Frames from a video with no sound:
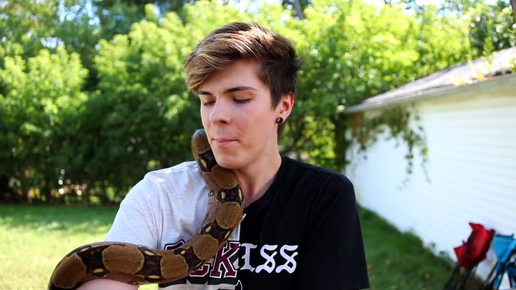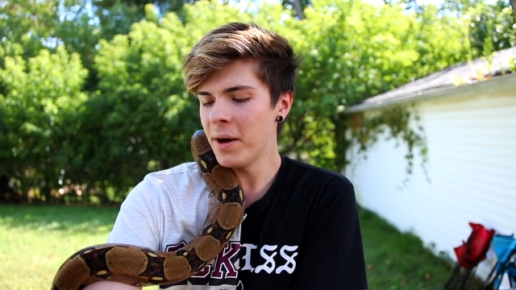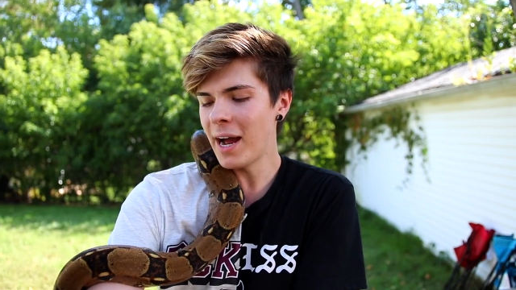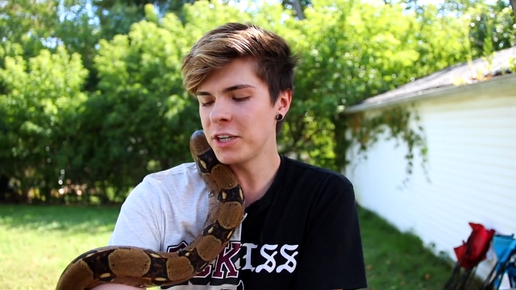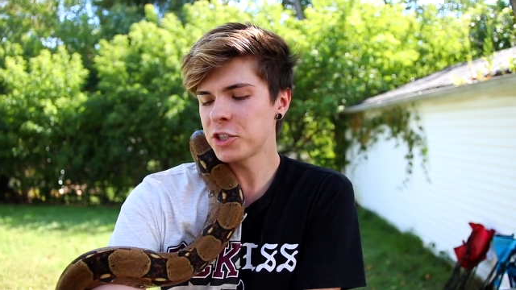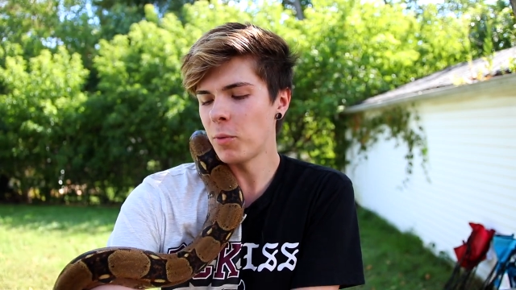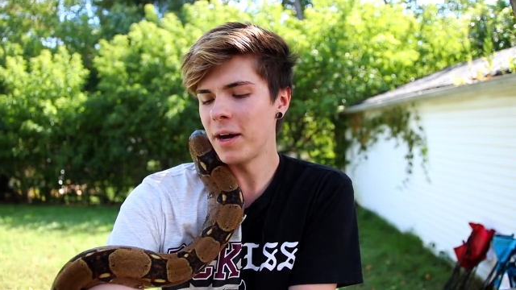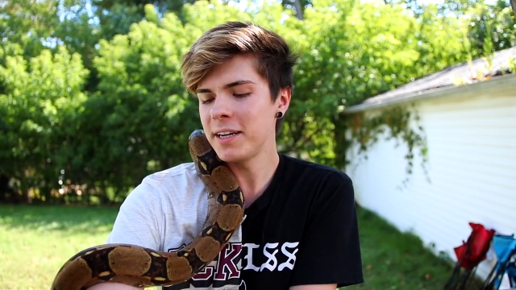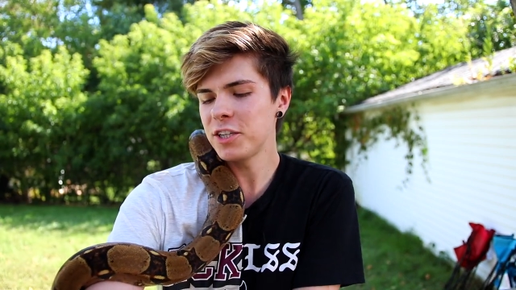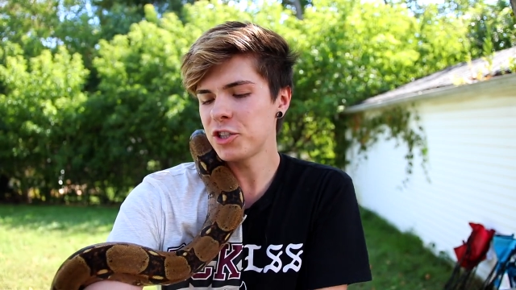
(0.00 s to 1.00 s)
but I just
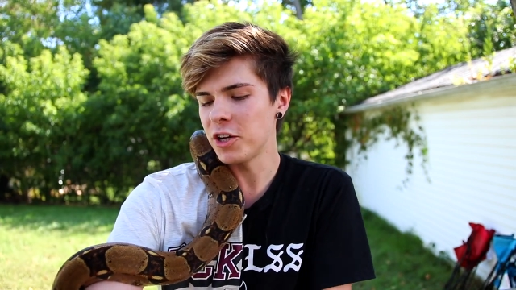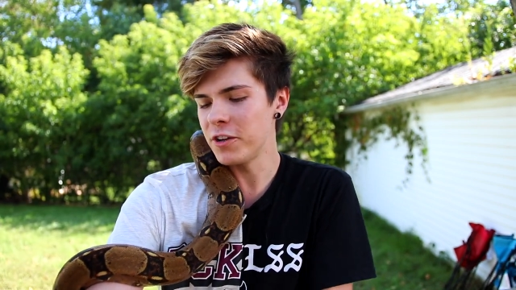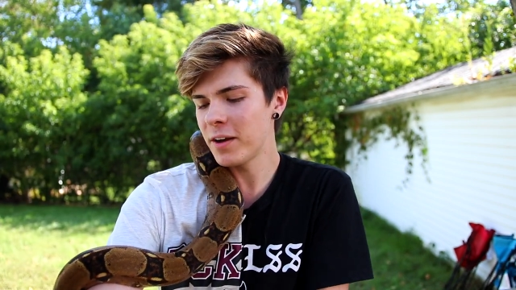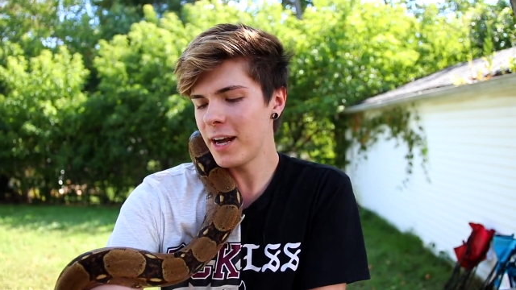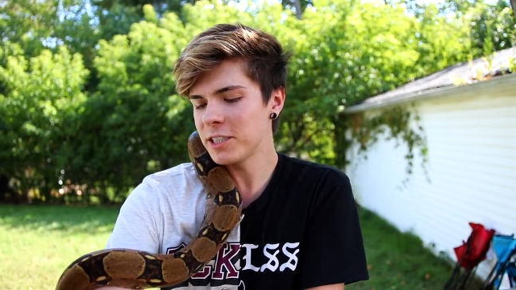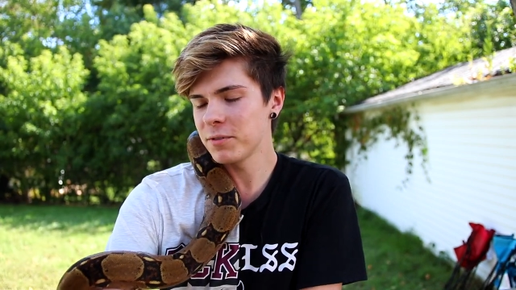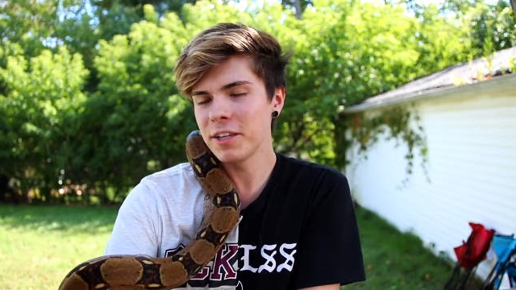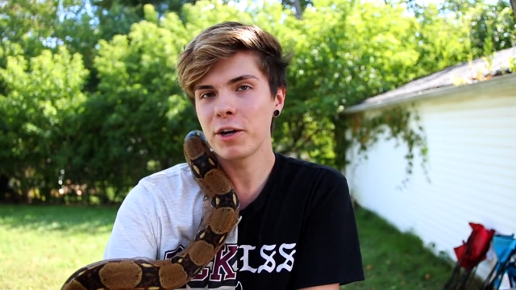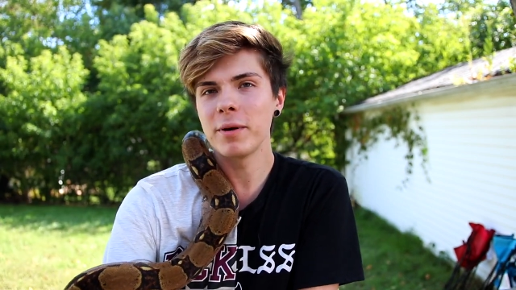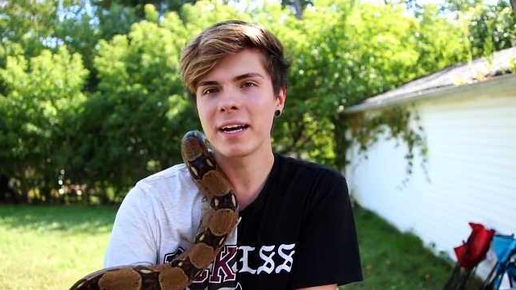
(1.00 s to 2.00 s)
wanted to show you guys
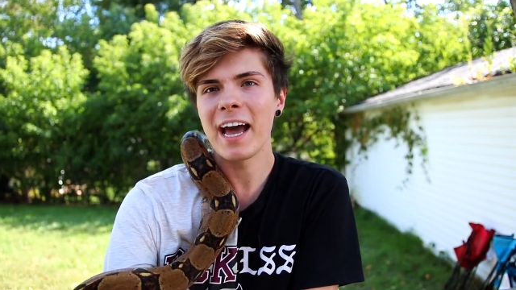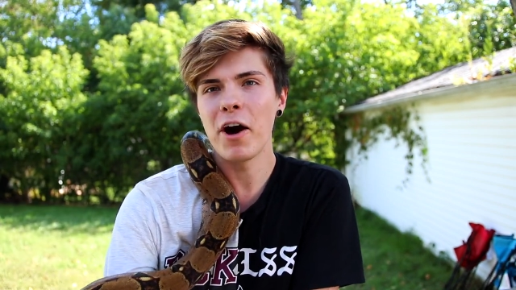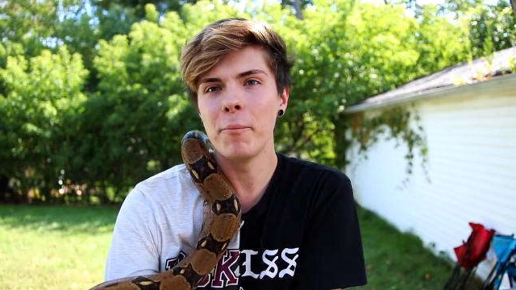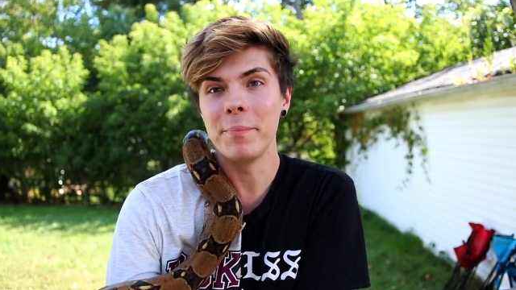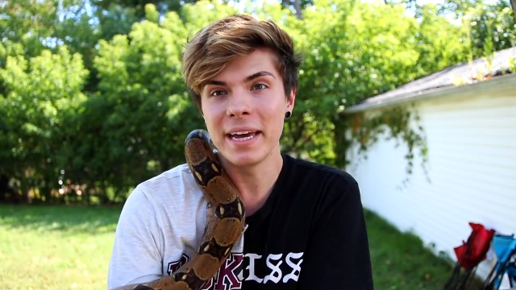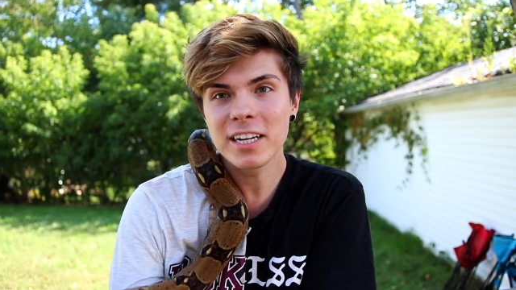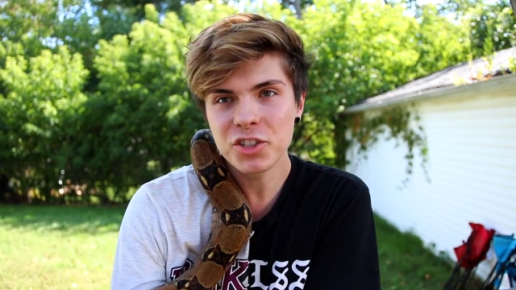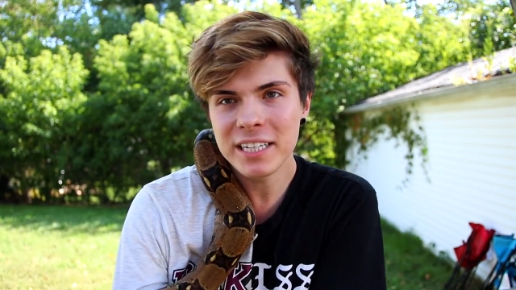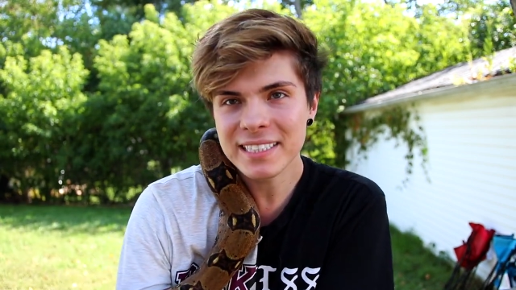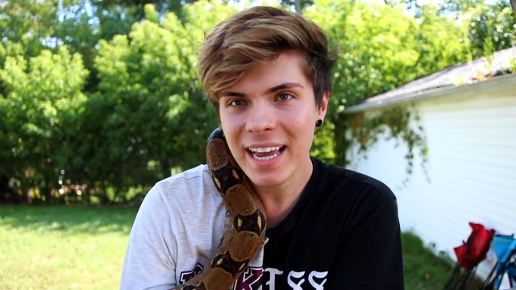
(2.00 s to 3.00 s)
really quick how big she's